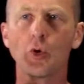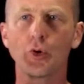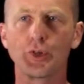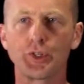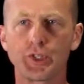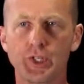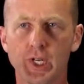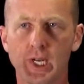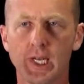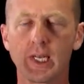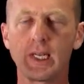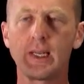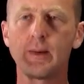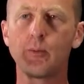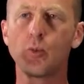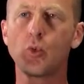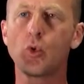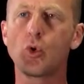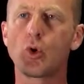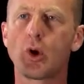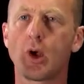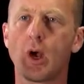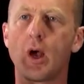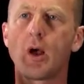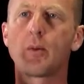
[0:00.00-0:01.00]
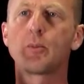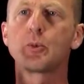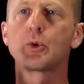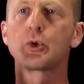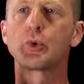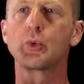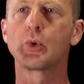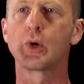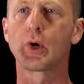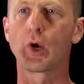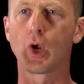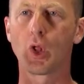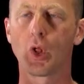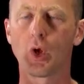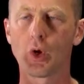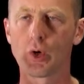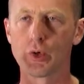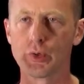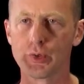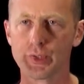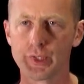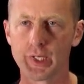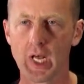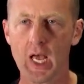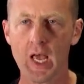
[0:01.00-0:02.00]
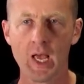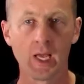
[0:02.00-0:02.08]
team will come to a close.